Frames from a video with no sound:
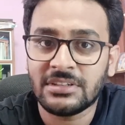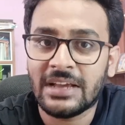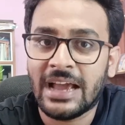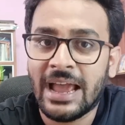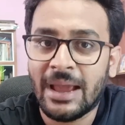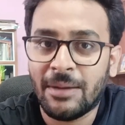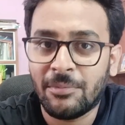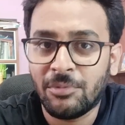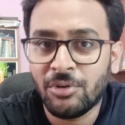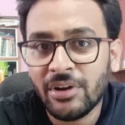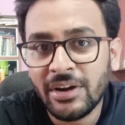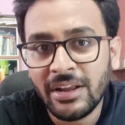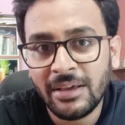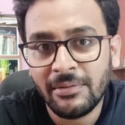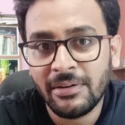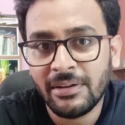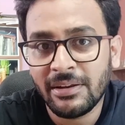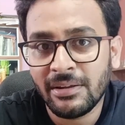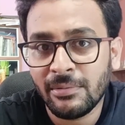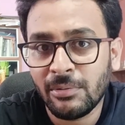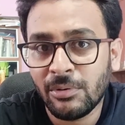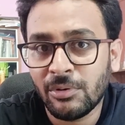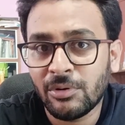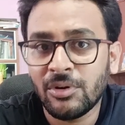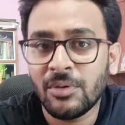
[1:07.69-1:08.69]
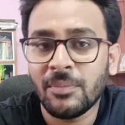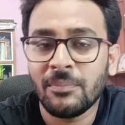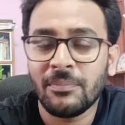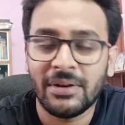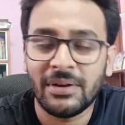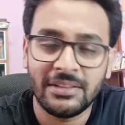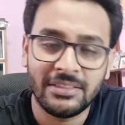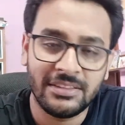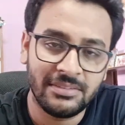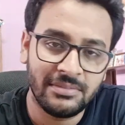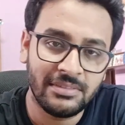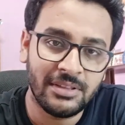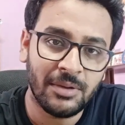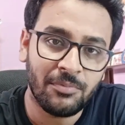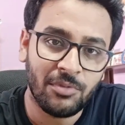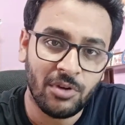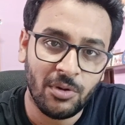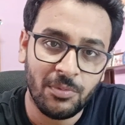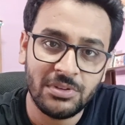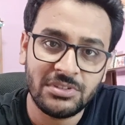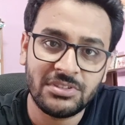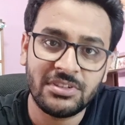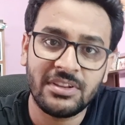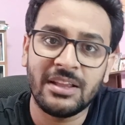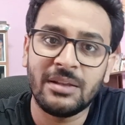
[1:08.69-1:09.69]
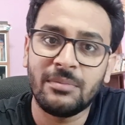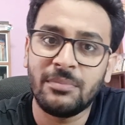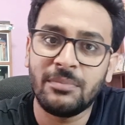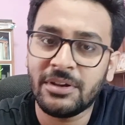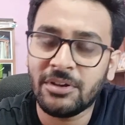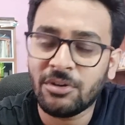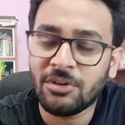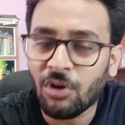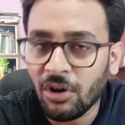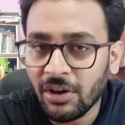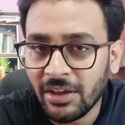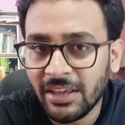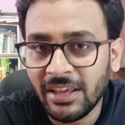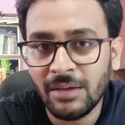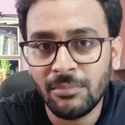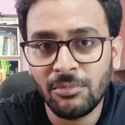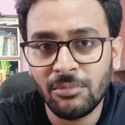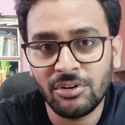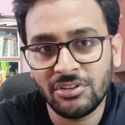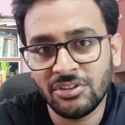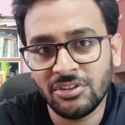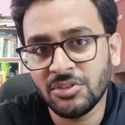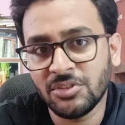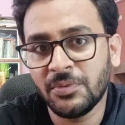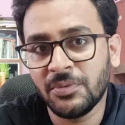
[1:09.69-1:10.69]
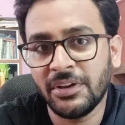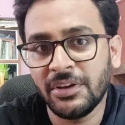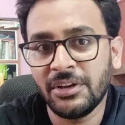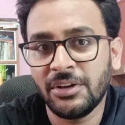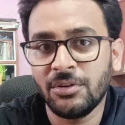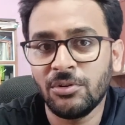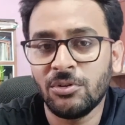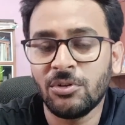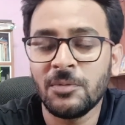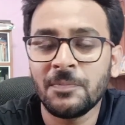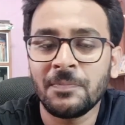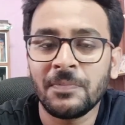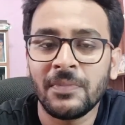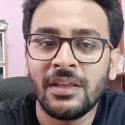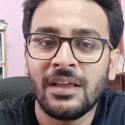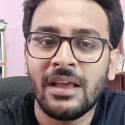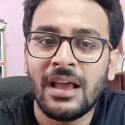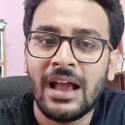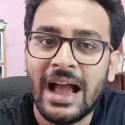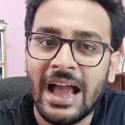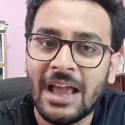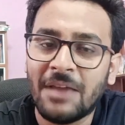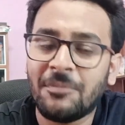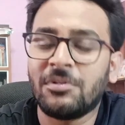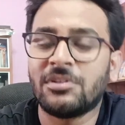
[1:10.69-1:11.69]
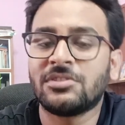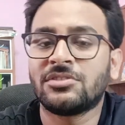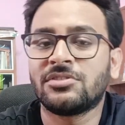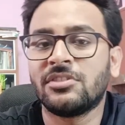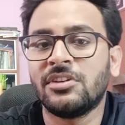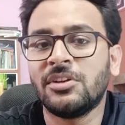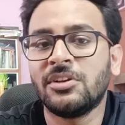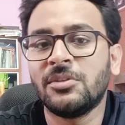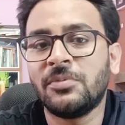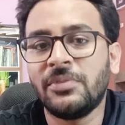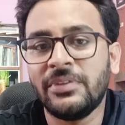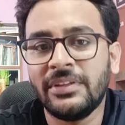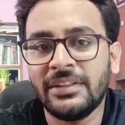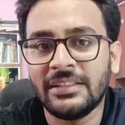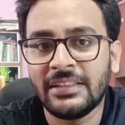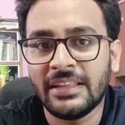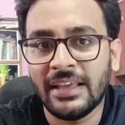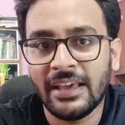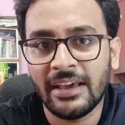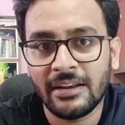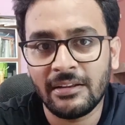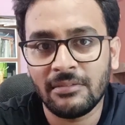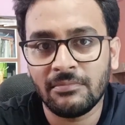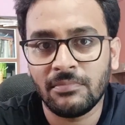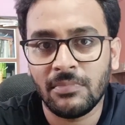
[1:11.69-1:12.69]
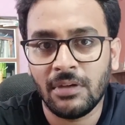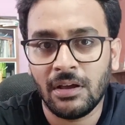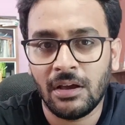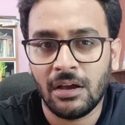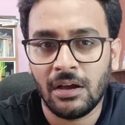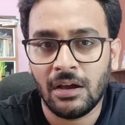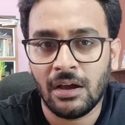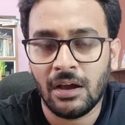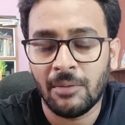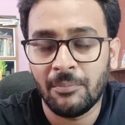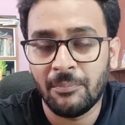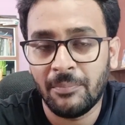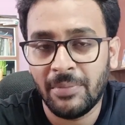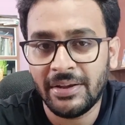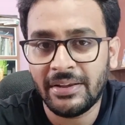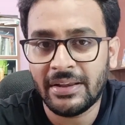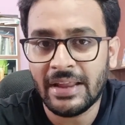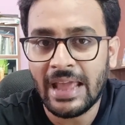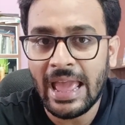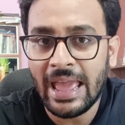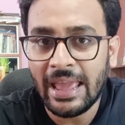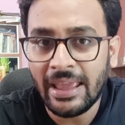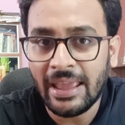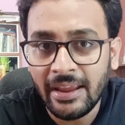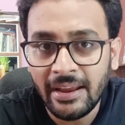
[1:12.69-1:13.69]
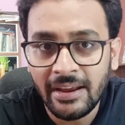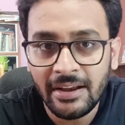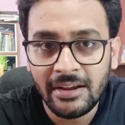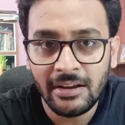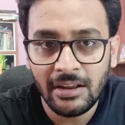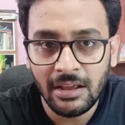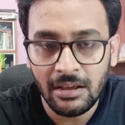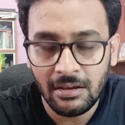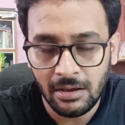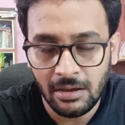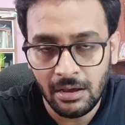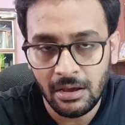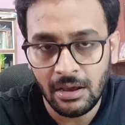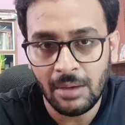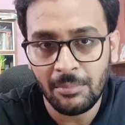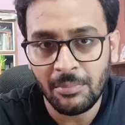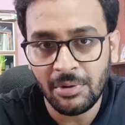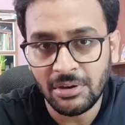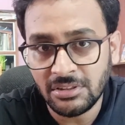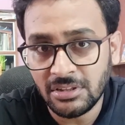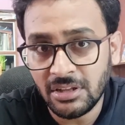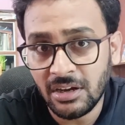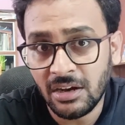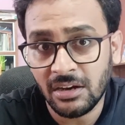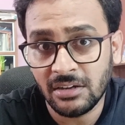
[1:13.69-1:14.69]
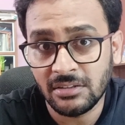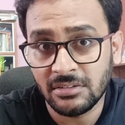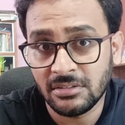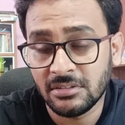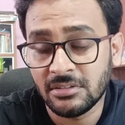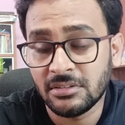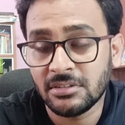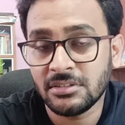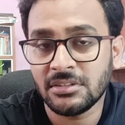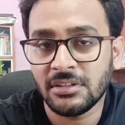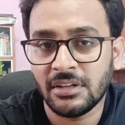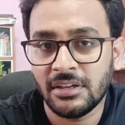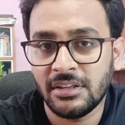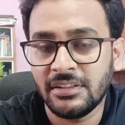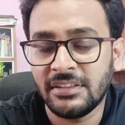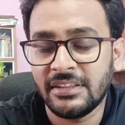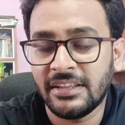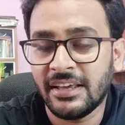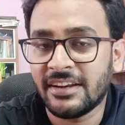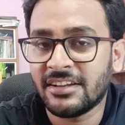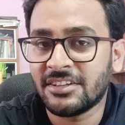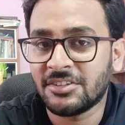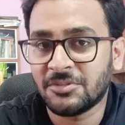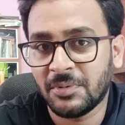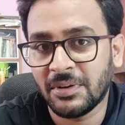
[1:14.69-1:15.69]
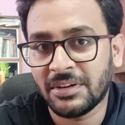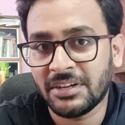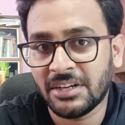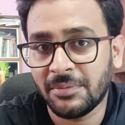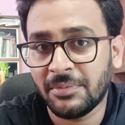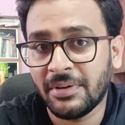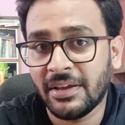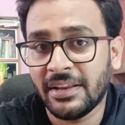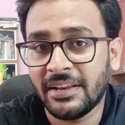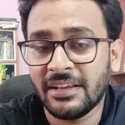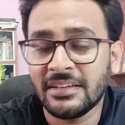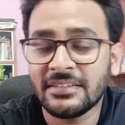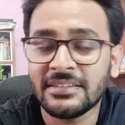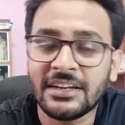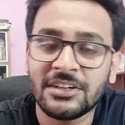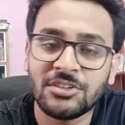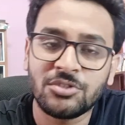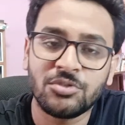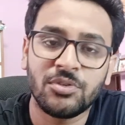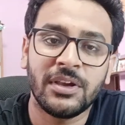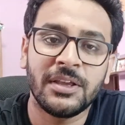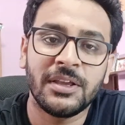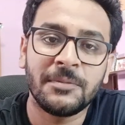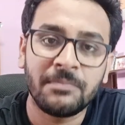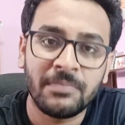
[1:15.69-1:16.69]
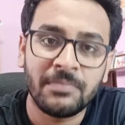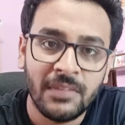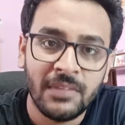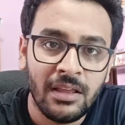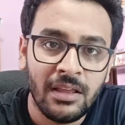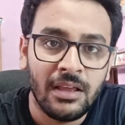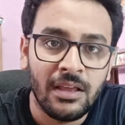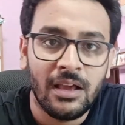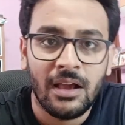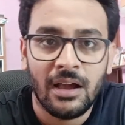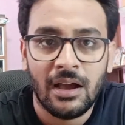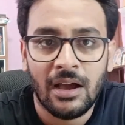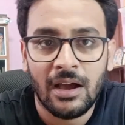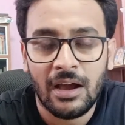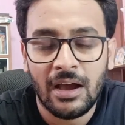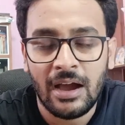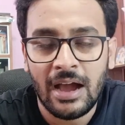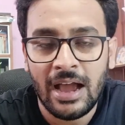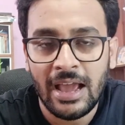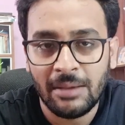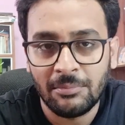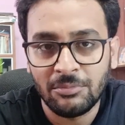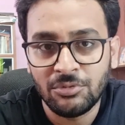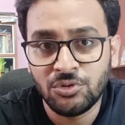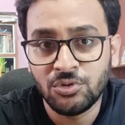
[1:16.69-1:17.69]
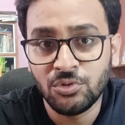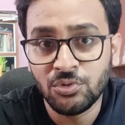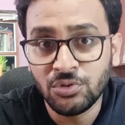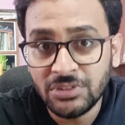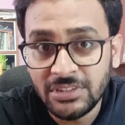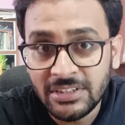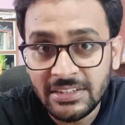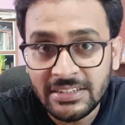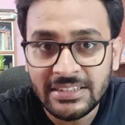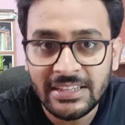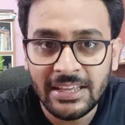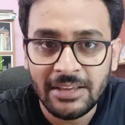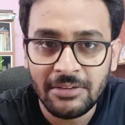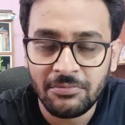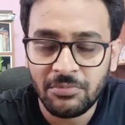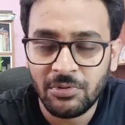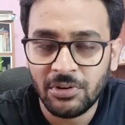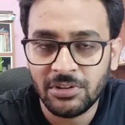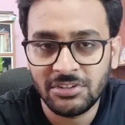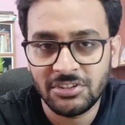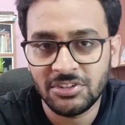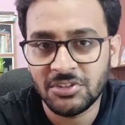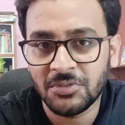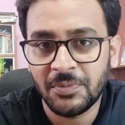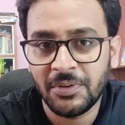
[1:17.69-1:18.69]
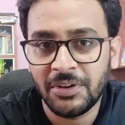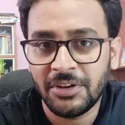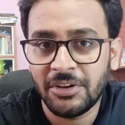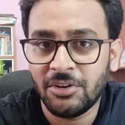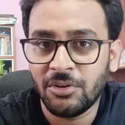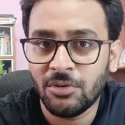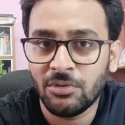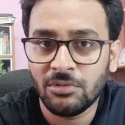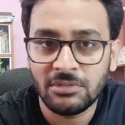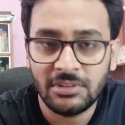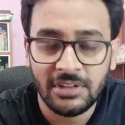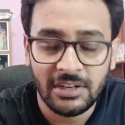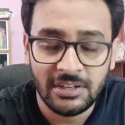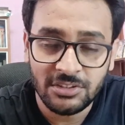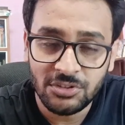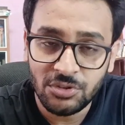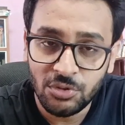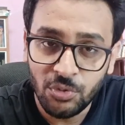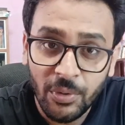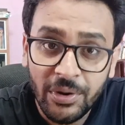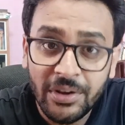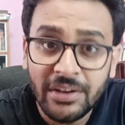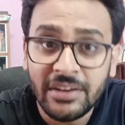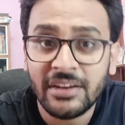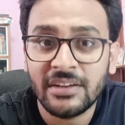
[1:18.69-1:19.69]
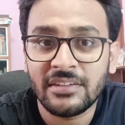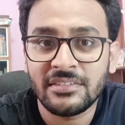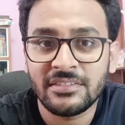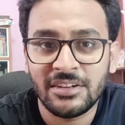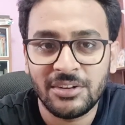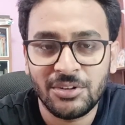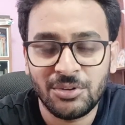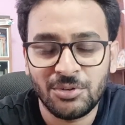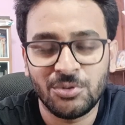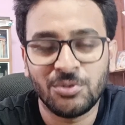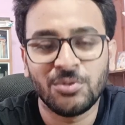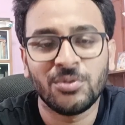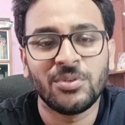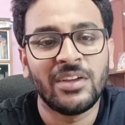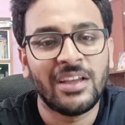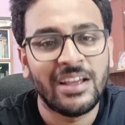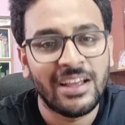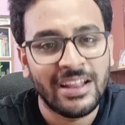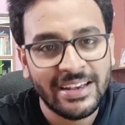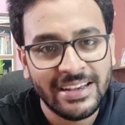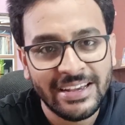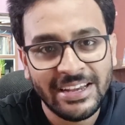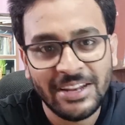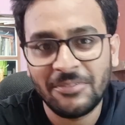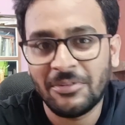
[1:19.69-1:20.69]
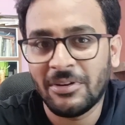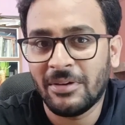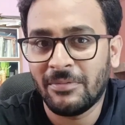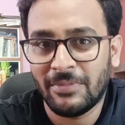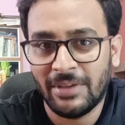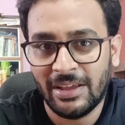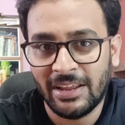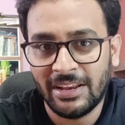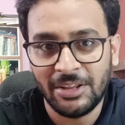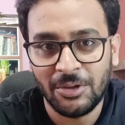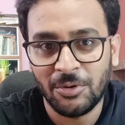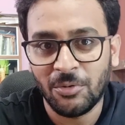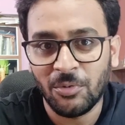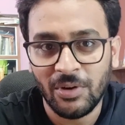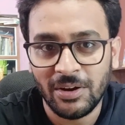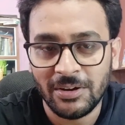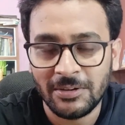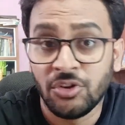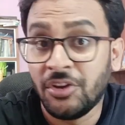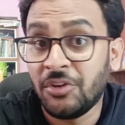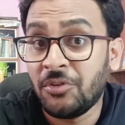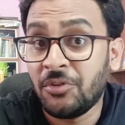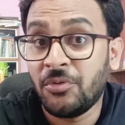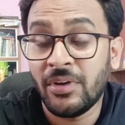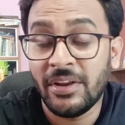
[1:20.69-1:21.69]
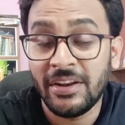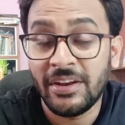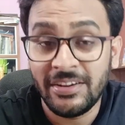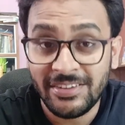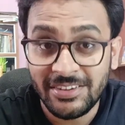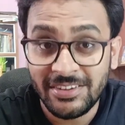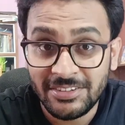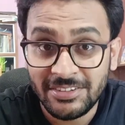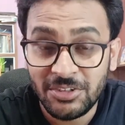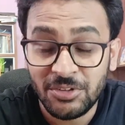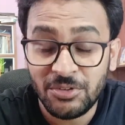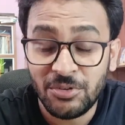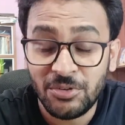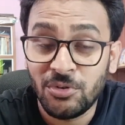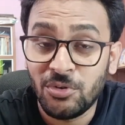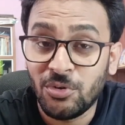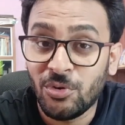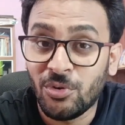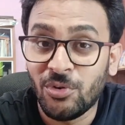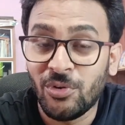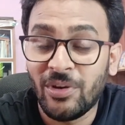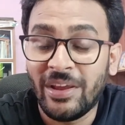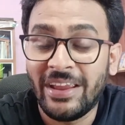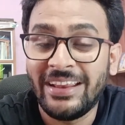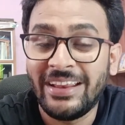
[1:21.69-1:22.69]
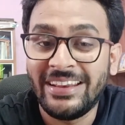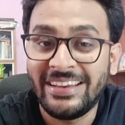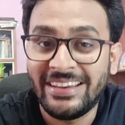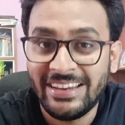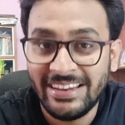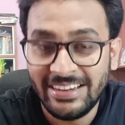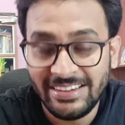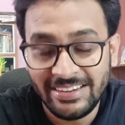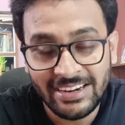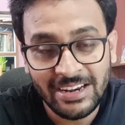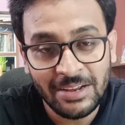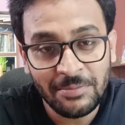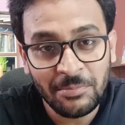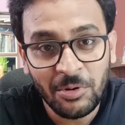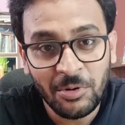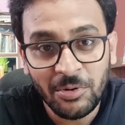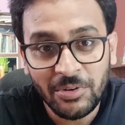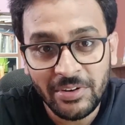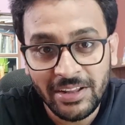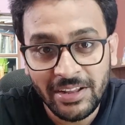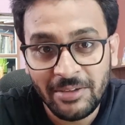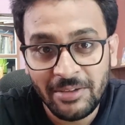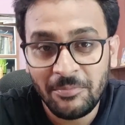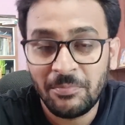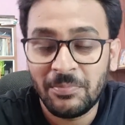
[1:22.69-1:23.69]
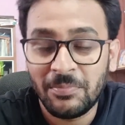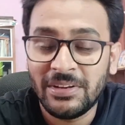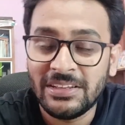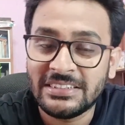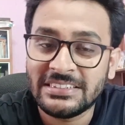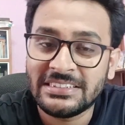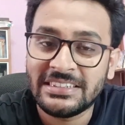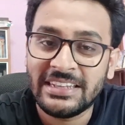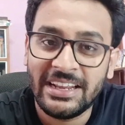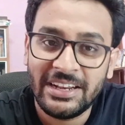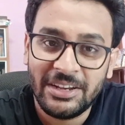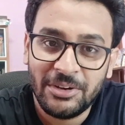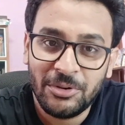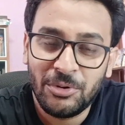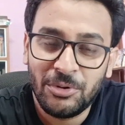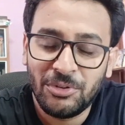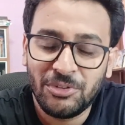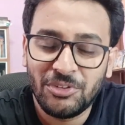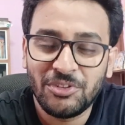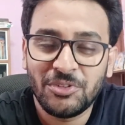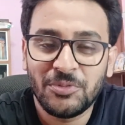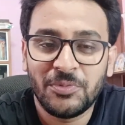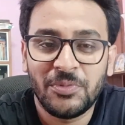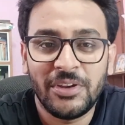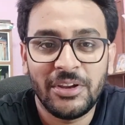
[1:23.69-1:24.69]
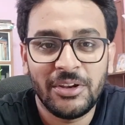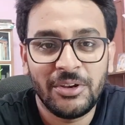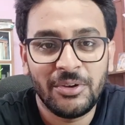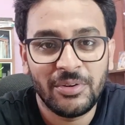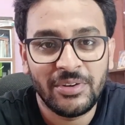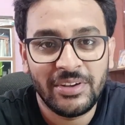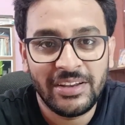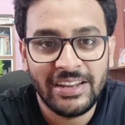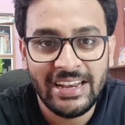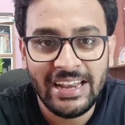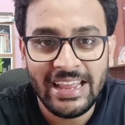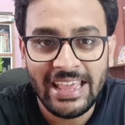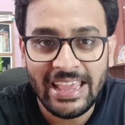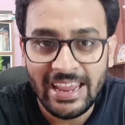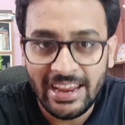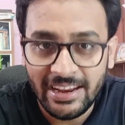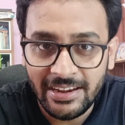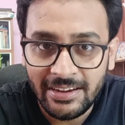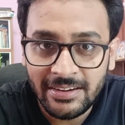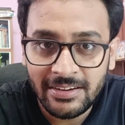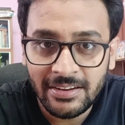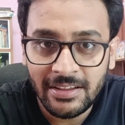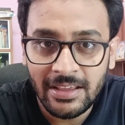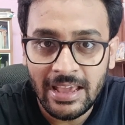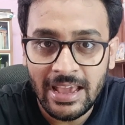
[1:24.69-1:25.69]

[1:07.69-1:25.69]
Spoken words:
I am not aware about, but the professor I'll be talking about this video, I personally feel they are a bit ahead among the others in their respective area. That's why I am choosing them for this video. There is no intention to defame anyone. So if you are interested to know in detail about them, please stay tuned with this video till end.